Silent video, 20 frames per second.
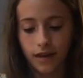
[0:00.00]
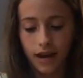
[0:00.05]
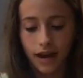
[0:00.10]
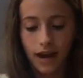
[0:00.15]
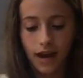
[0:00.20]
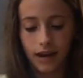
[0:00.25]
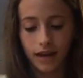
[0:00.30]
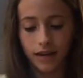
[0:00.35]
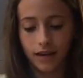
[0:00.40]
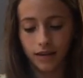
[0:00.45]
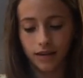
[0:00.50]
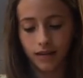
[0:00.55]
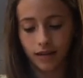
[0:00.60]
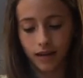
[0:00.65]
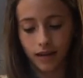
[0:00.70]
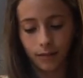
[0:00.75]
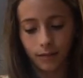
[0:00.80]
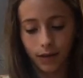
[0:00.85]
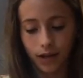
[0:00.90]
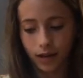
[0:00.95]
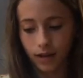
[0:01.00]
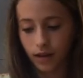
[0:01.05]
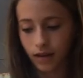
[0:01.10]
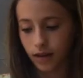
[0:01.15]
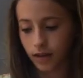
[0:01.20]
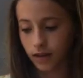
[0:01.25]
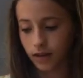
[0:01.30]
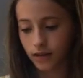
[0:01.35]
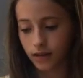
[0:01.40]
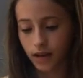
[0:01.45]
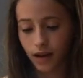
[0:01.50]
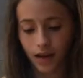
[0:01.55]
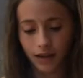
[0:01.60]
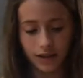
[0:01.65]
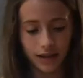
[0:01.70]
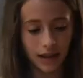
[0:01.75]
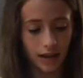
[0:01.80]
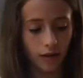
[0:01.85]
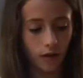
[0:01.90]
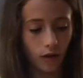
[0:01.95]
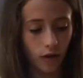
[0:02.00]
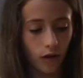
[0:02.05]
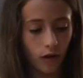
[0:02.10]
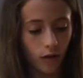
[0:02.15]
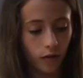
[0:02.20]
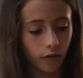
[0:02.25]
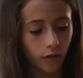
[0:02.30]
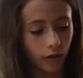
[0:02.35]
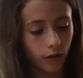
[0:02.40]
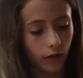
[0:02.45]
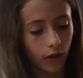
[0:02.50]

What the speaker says: and I'm gonna cut it off.